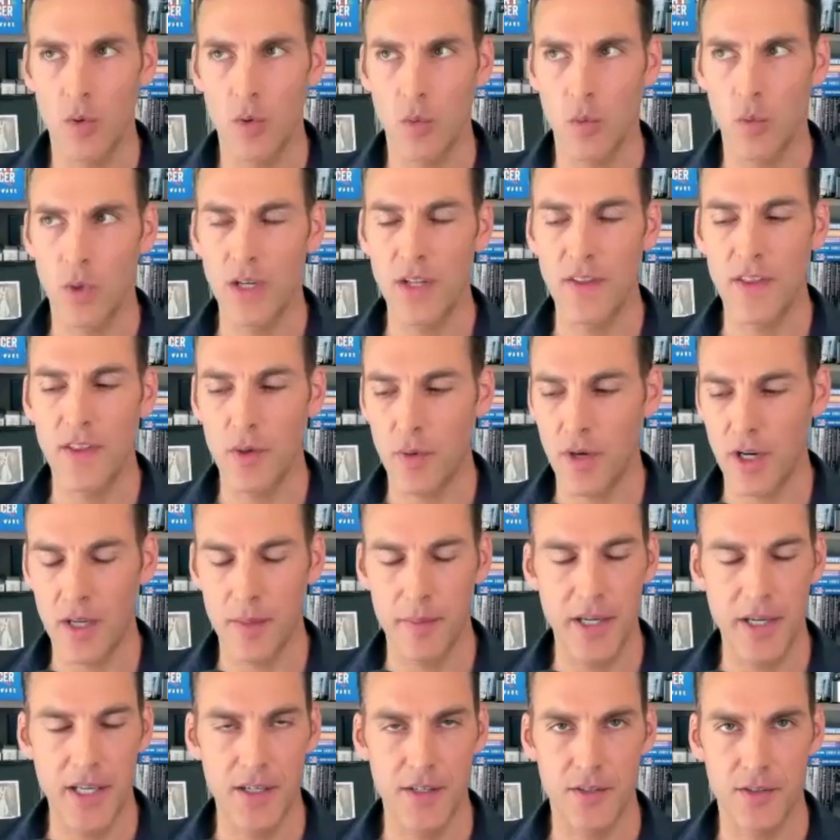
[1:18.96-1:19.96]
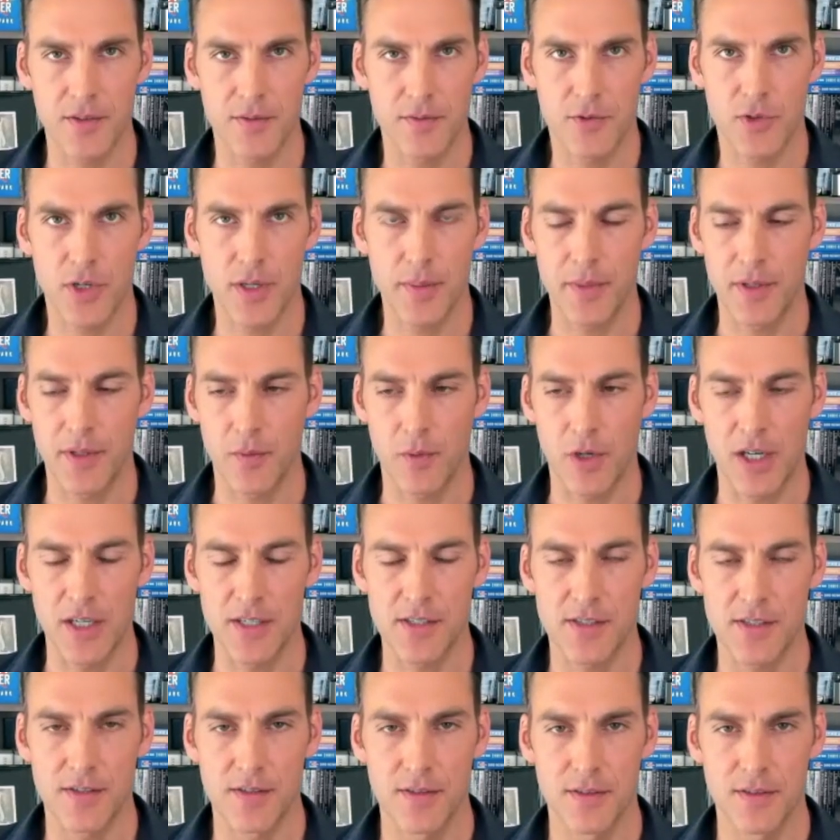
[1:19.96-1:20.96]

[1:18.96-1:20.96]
what did they recommend treatment-wise?